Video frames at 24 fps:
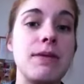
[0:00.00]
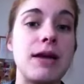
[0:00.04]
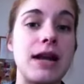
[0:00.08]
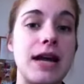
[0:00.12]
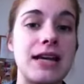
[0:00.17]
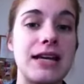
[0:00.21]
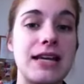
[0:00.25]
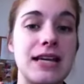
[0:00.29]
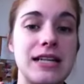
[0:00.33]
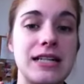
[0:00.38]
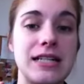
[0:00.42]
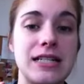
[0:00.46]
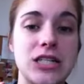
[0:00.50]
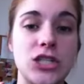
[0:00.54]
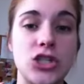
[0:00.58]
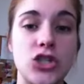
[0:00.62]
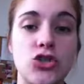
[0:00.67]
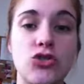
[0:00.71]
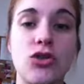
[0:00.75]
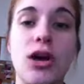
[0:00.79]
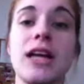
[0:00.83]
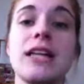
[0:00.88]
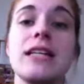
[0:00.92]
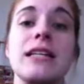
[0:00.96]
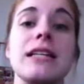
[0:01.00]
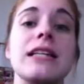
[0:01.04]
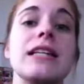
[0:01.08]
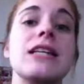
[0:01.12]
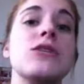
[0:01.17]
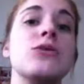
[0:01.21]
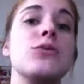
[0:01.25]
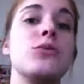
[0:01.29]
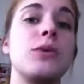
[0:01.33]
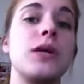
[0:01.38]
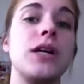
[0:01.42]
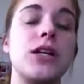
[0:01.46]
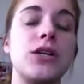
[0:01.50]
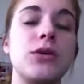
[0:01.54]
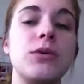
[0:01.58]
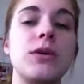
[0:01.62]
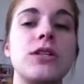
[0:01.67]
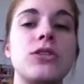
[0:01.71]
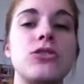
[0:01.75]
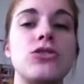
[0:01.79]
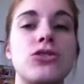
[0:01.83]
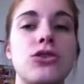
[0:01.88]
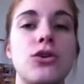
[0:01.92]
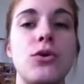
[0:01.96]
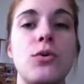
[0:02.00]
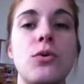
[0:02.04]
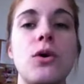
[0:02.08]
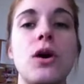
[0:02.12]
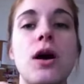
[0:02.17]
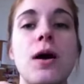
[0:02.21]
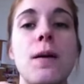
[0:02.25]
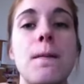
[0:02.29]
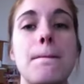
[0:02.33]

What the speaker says: and I get distracted less when I do it, so